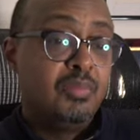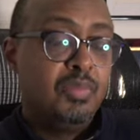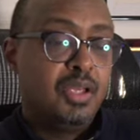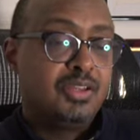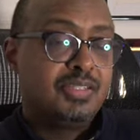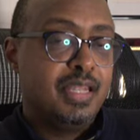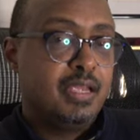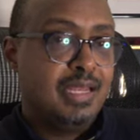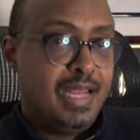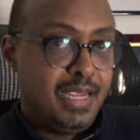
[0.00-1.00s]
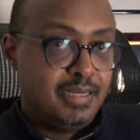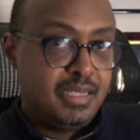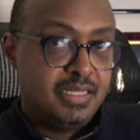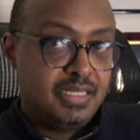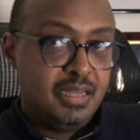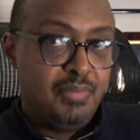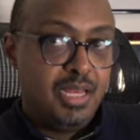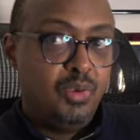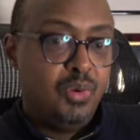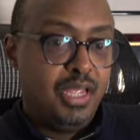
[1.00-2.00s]
because they connect us in
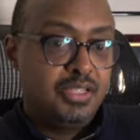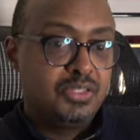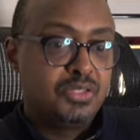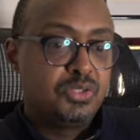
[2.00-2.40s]
many ways